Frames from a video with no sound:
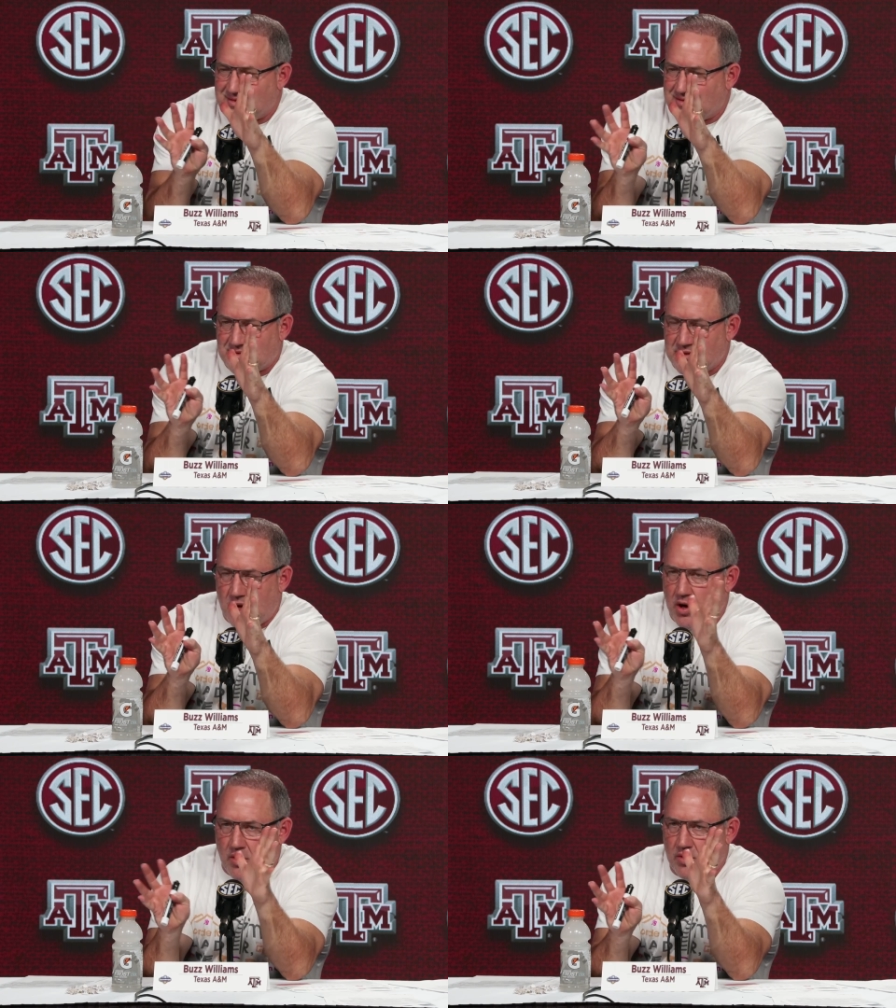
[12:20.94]

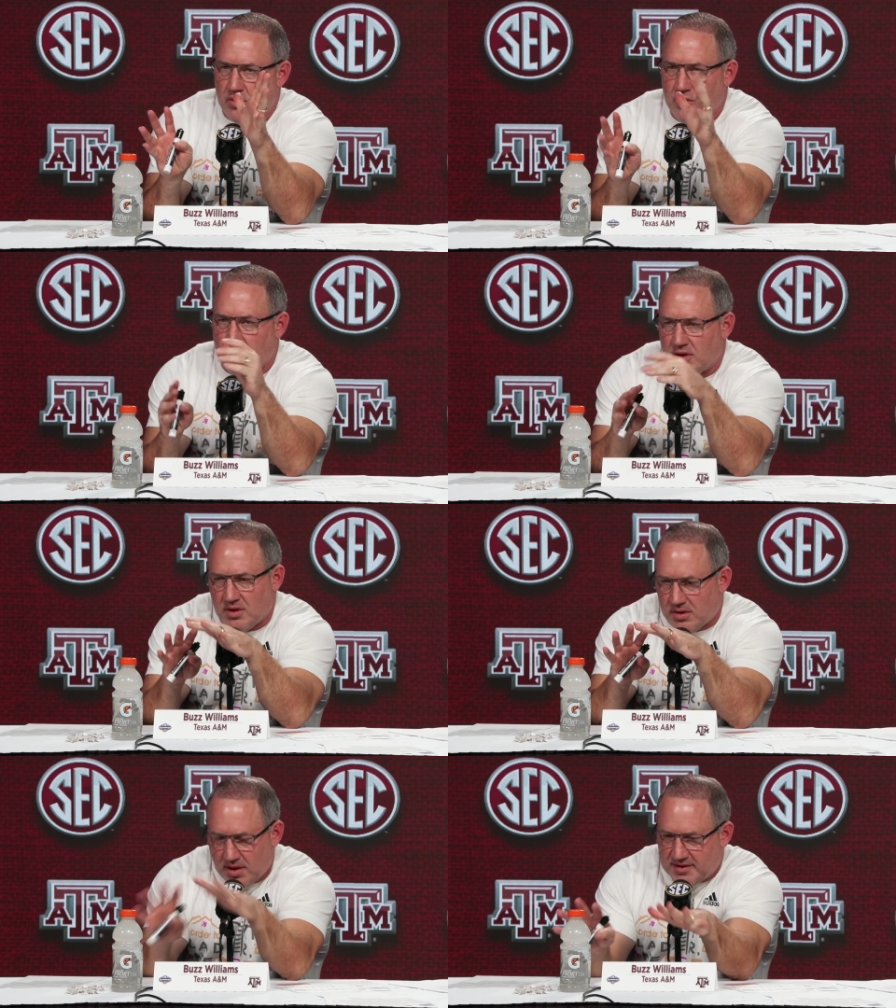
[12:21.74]
No,
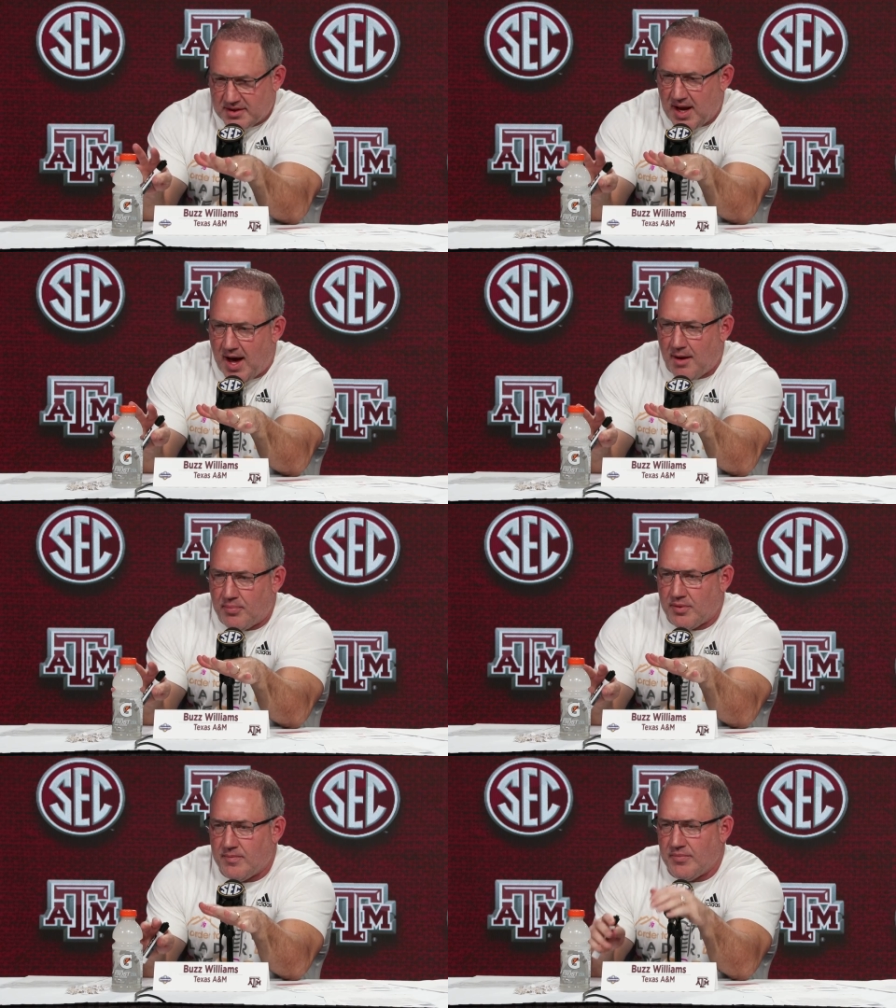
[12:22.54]
let's stop.
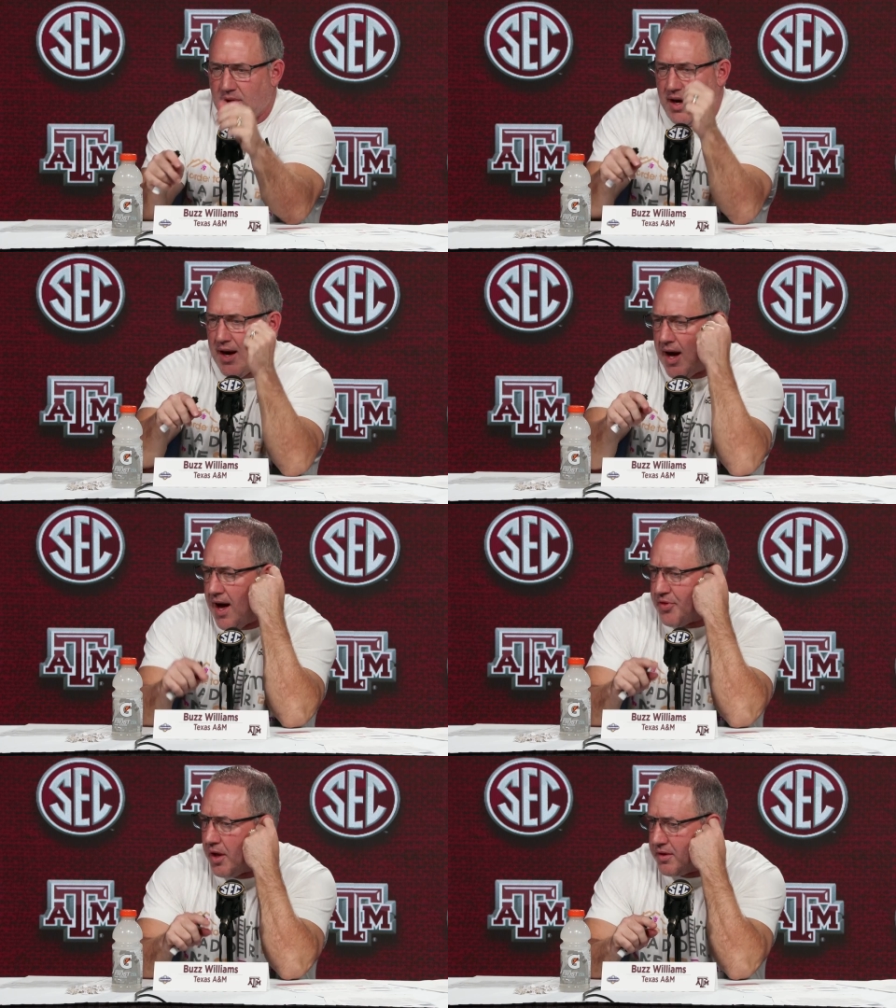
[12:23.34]

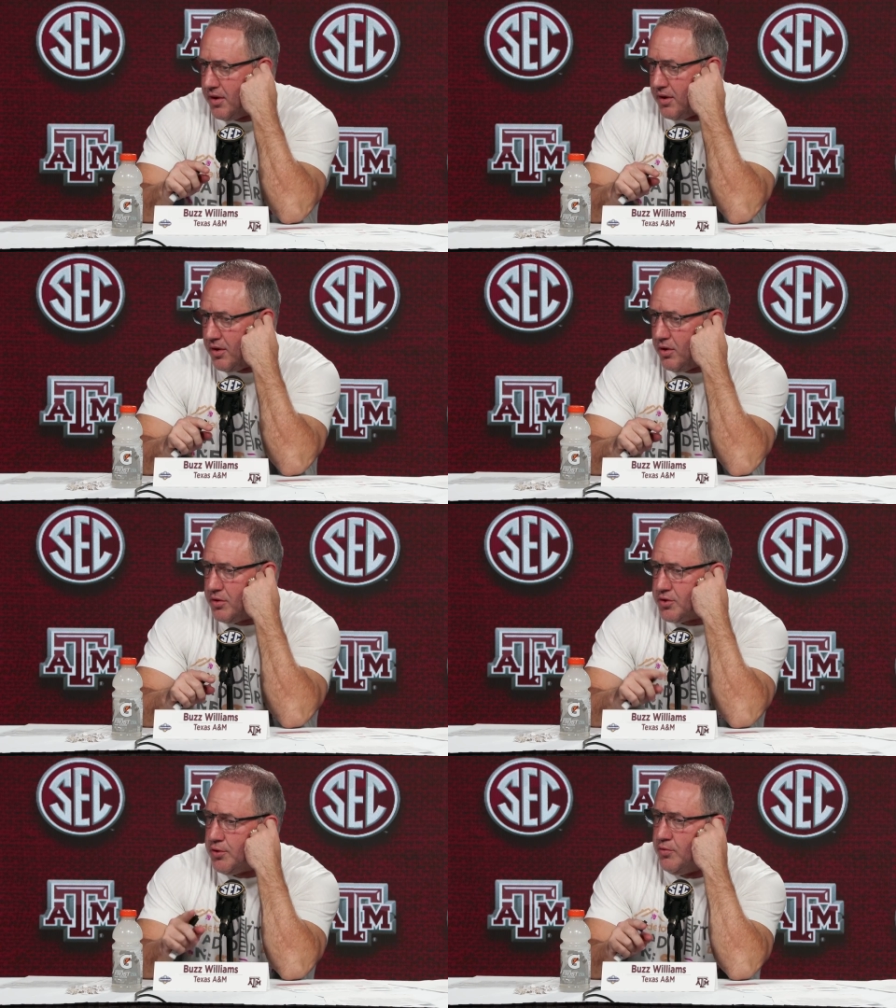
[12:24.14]
I thought the
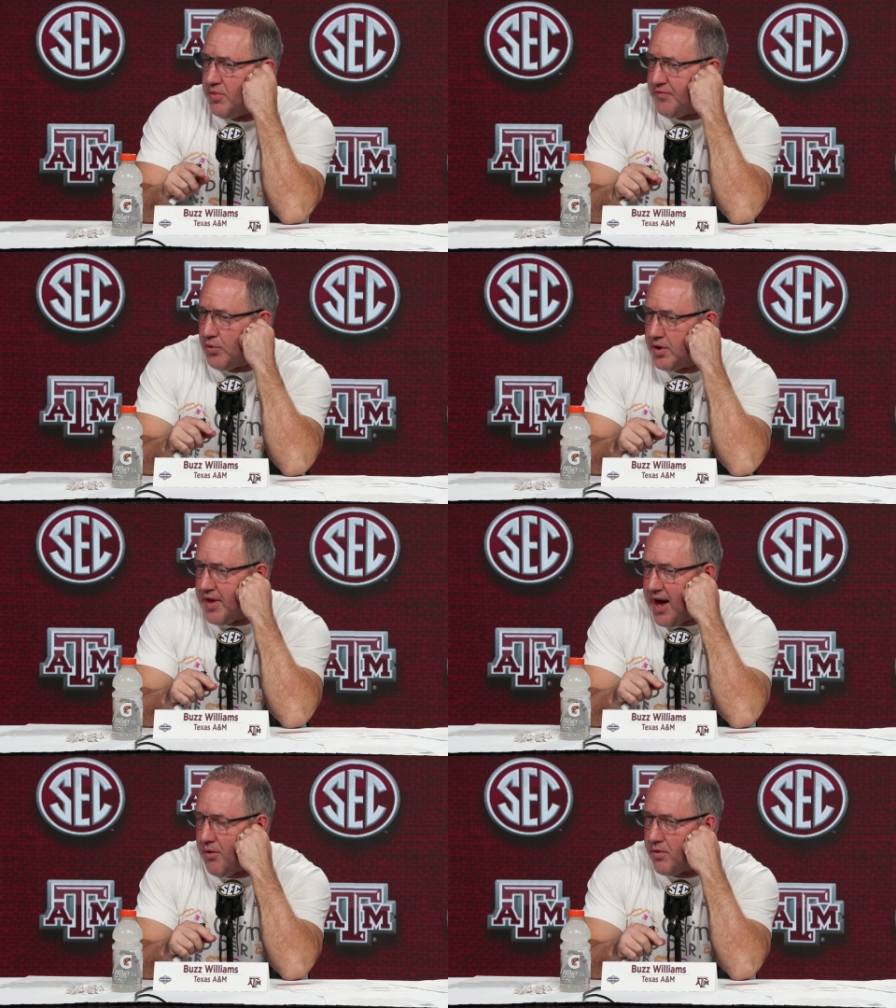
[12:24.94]
two before
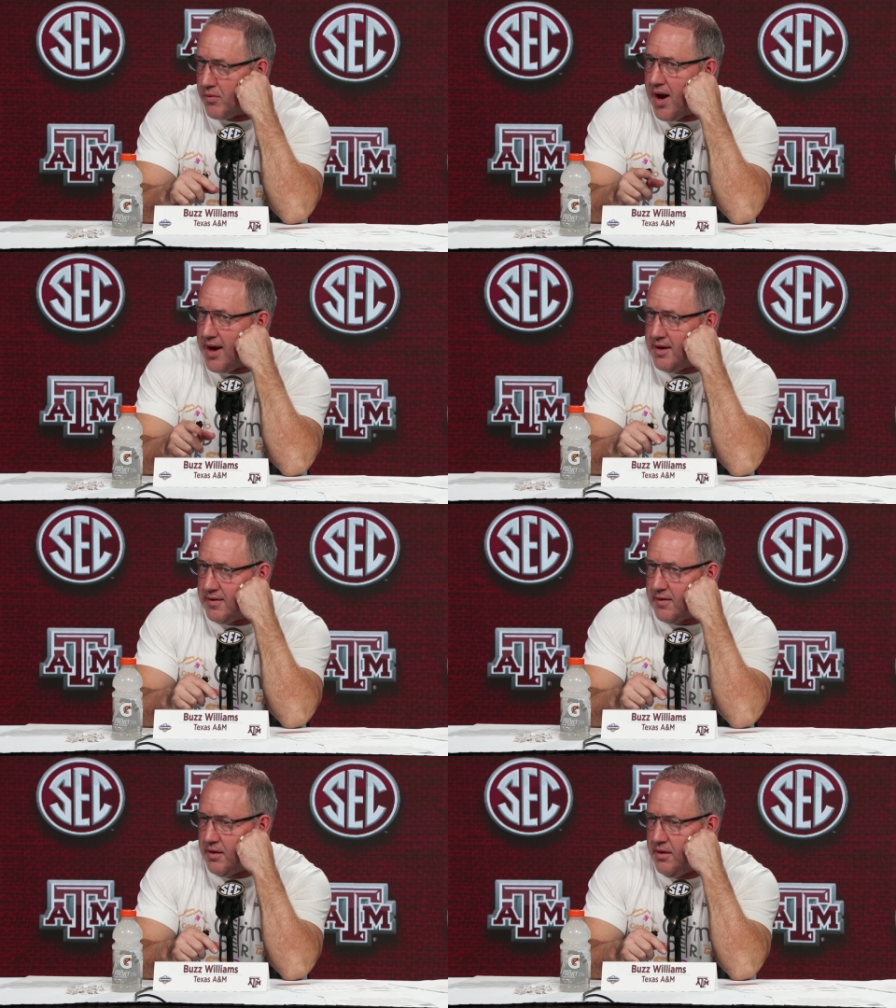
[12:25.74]
that were
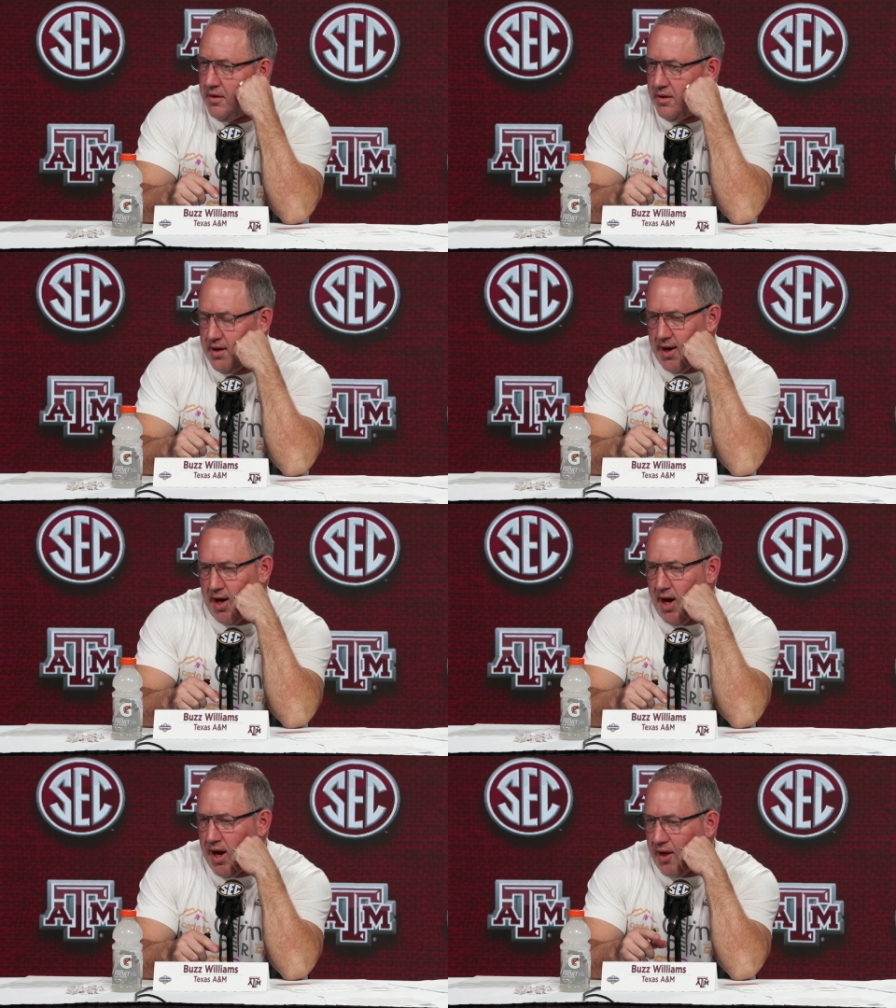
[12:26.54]
right,
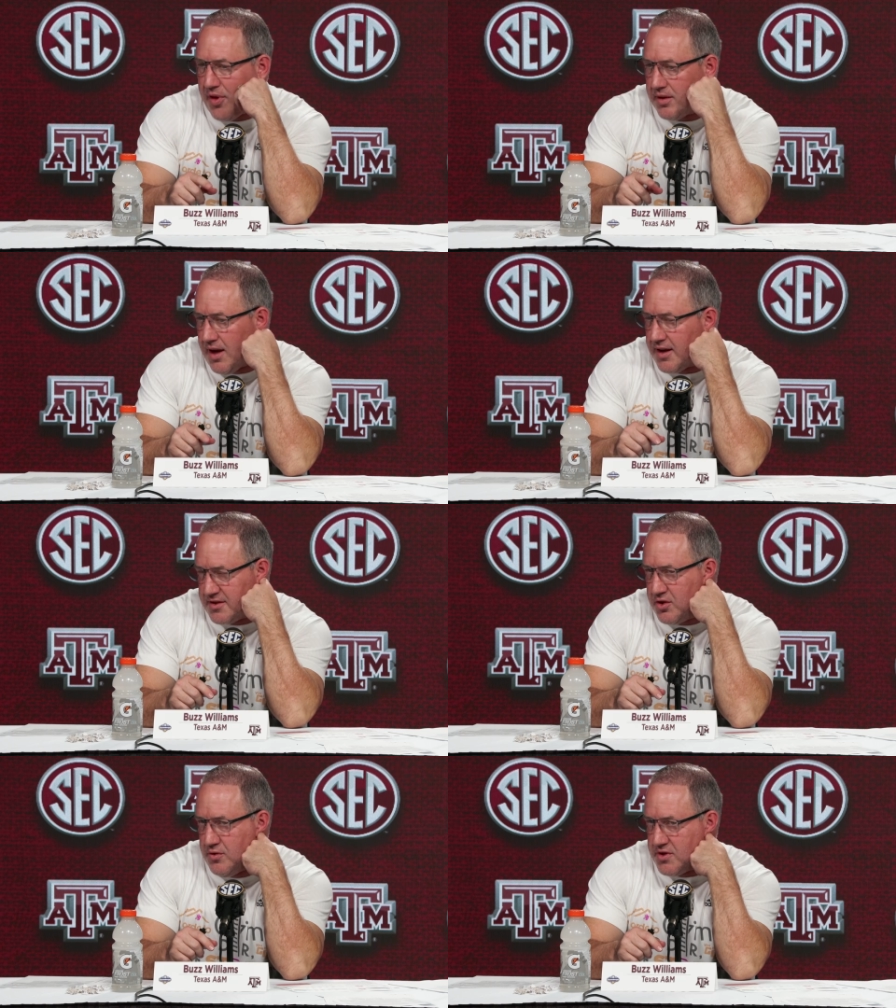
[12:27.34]
and I thought the
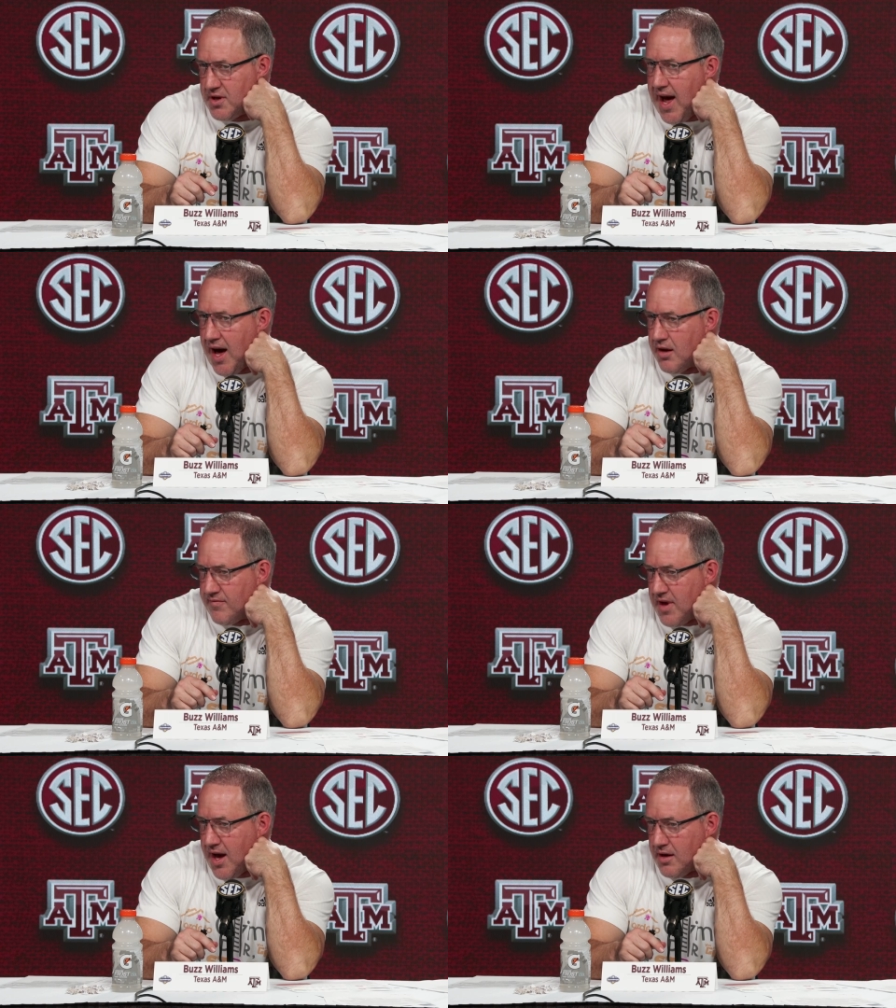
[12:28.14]
execution out
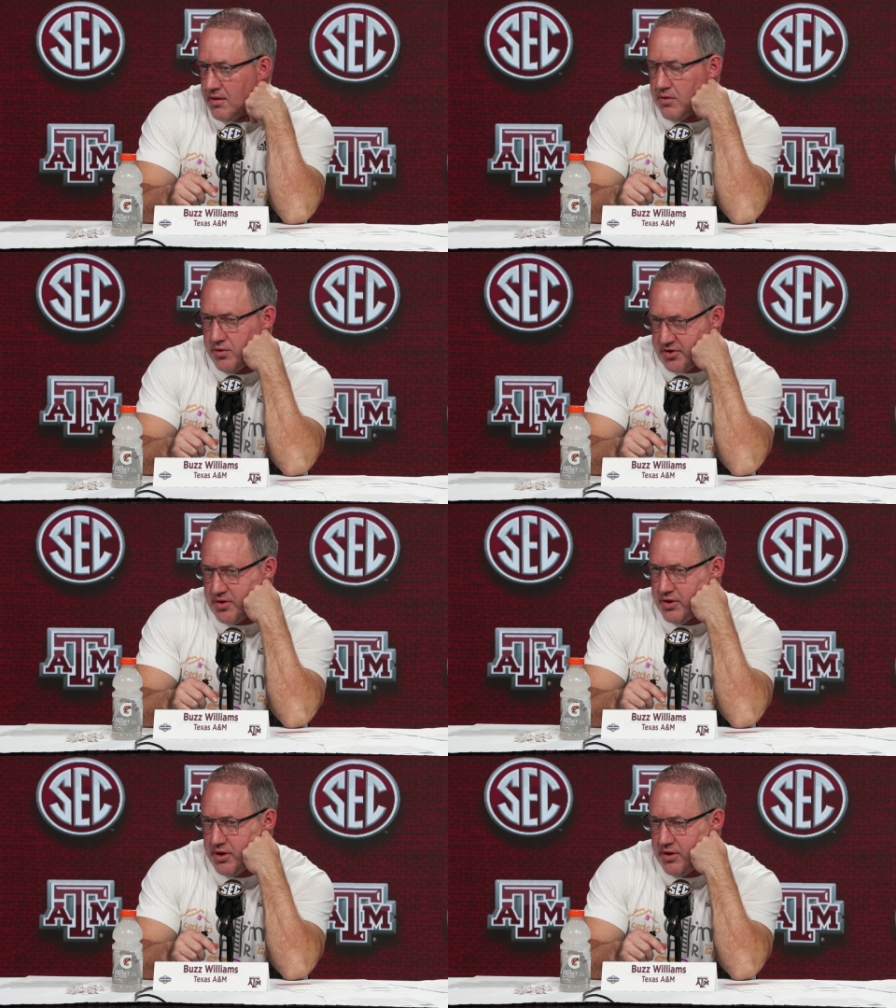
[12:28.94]
of that was
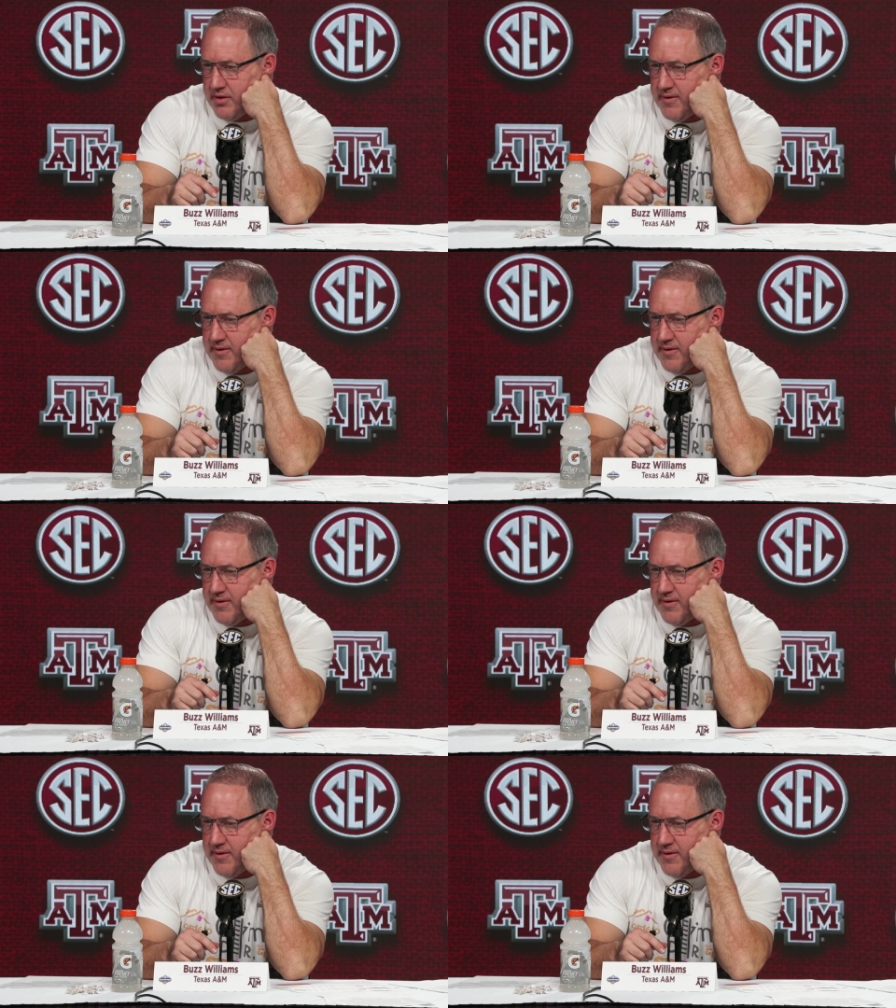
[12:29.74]
good.